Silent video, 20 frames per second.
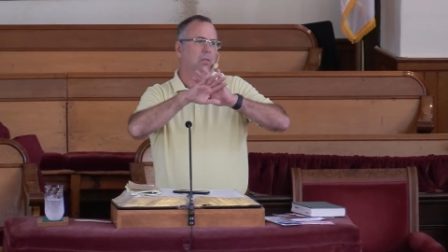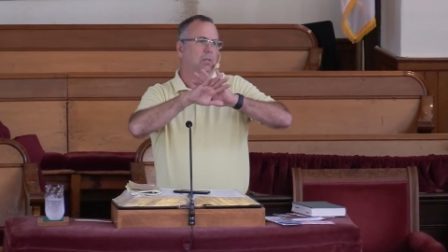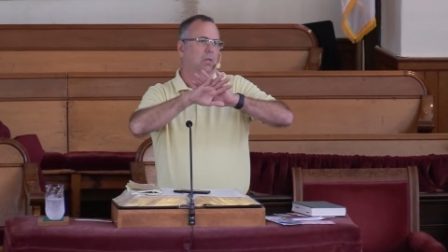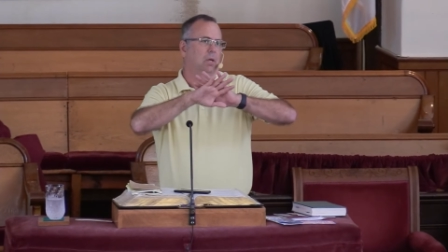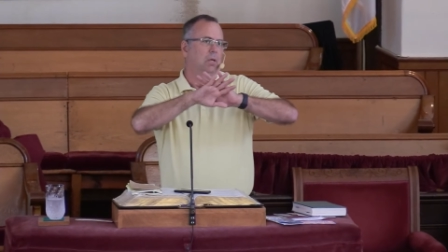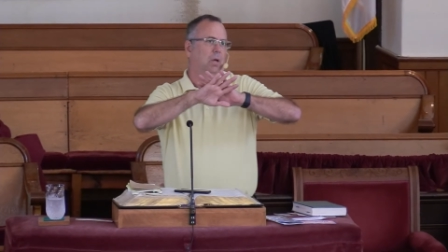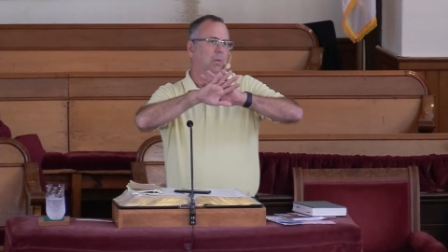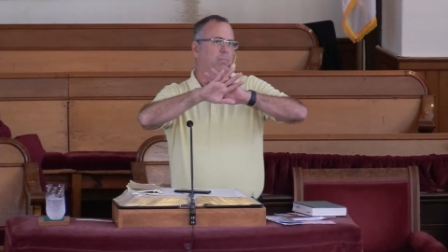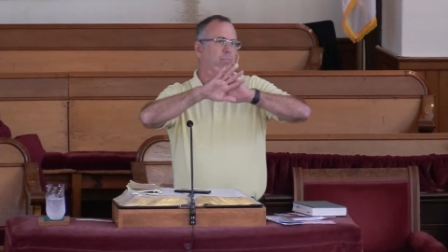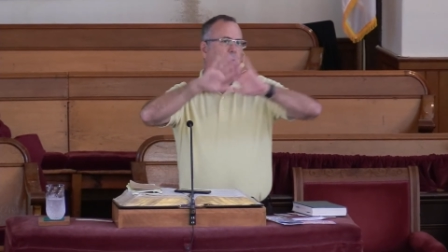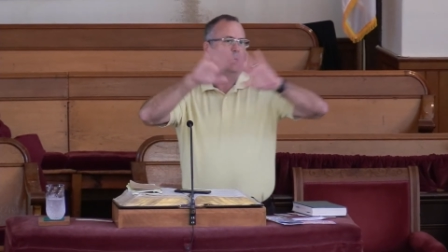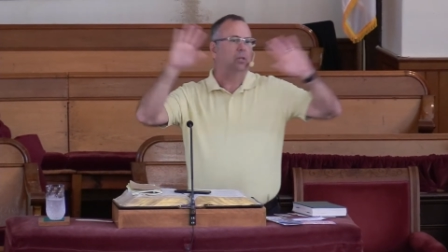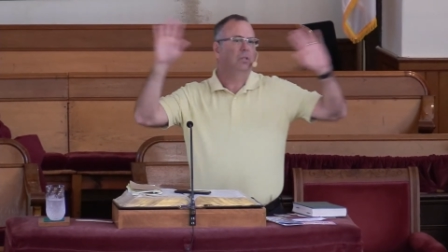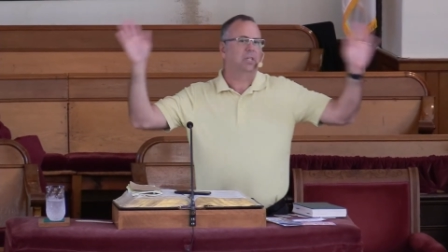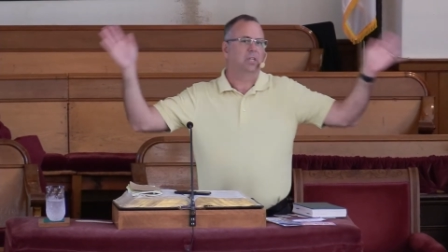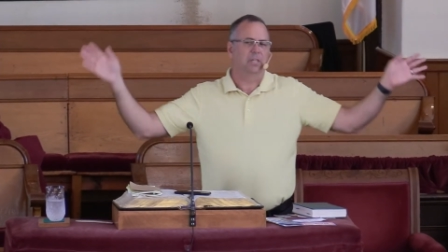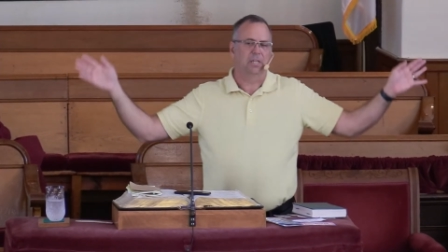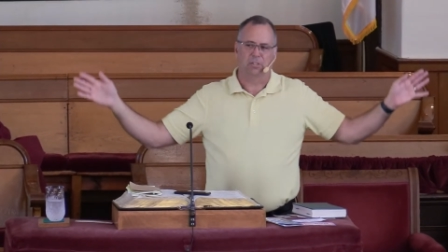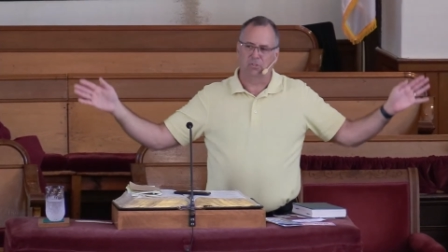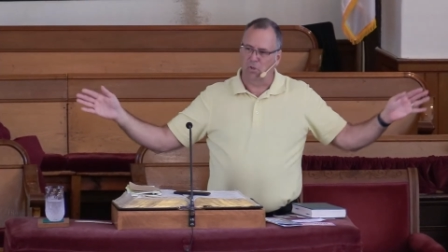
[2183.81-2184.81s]
the, a
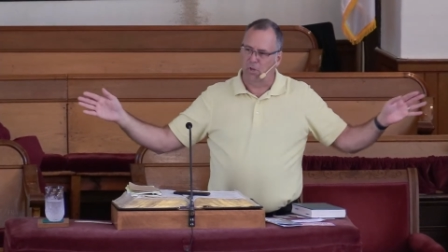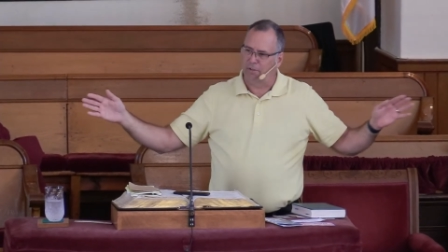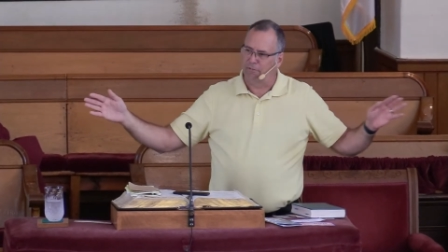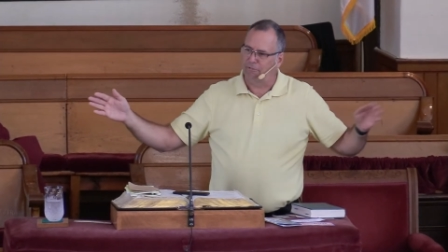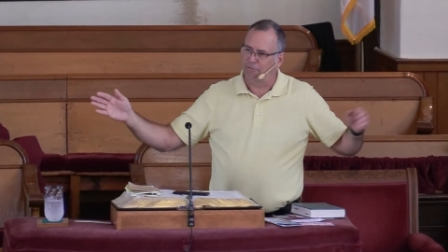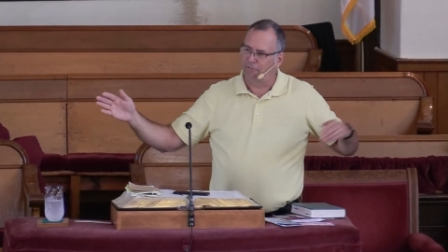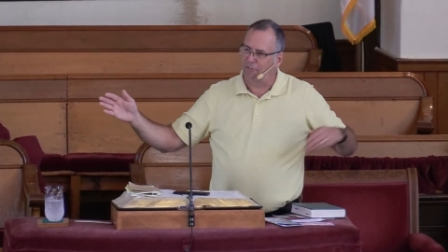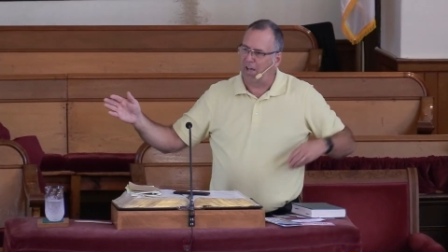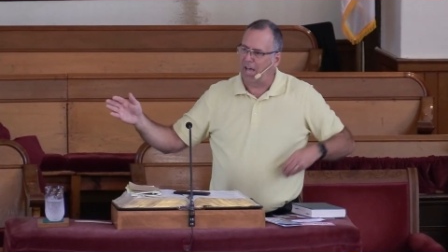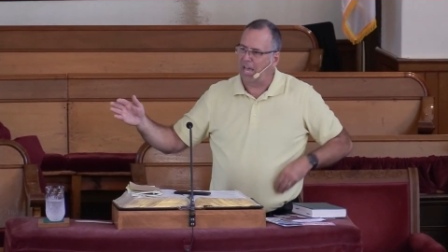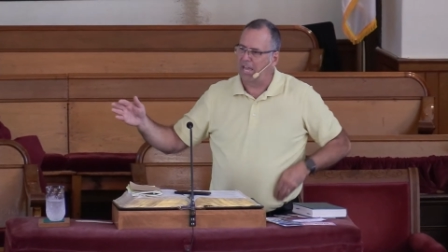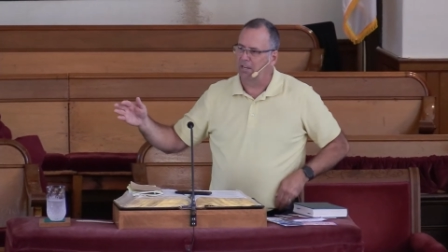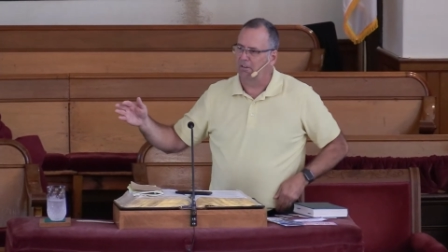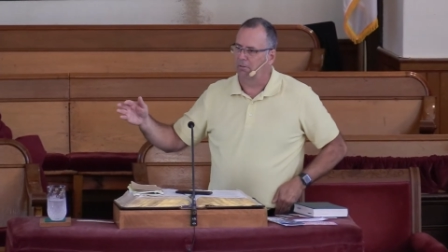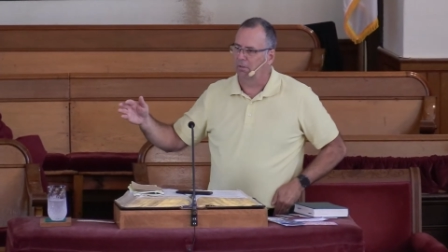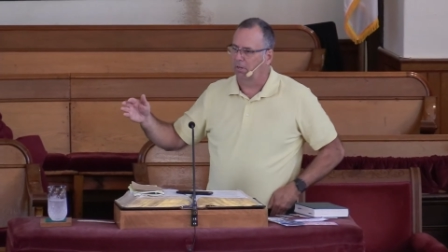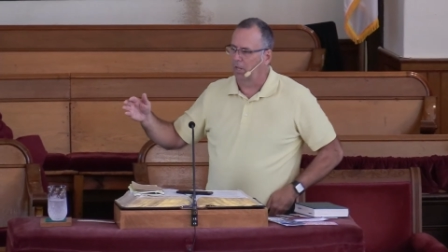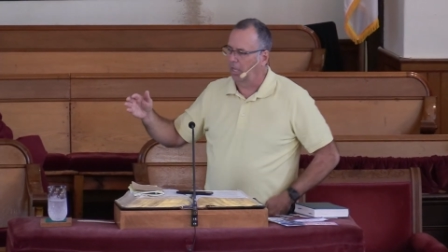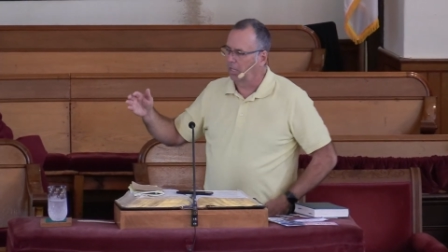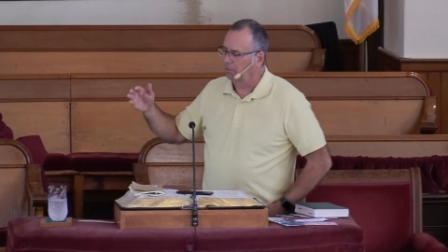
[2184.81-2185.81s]
building that's on fire
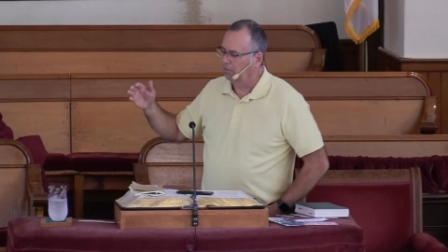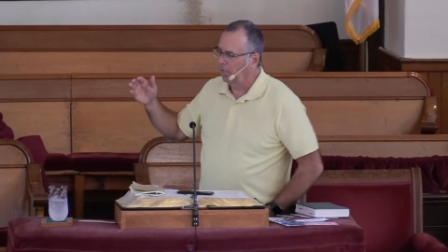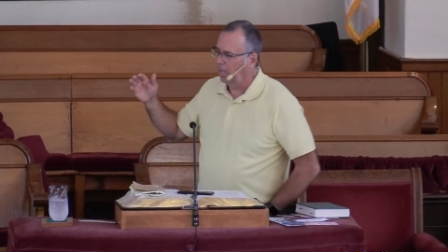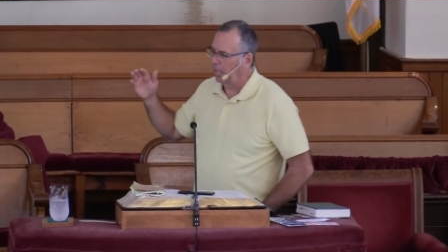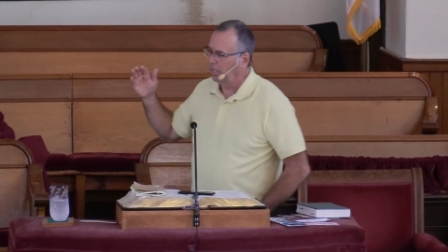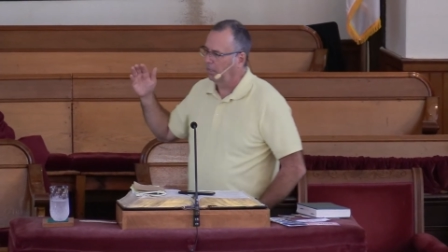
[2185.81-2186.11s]
and, and,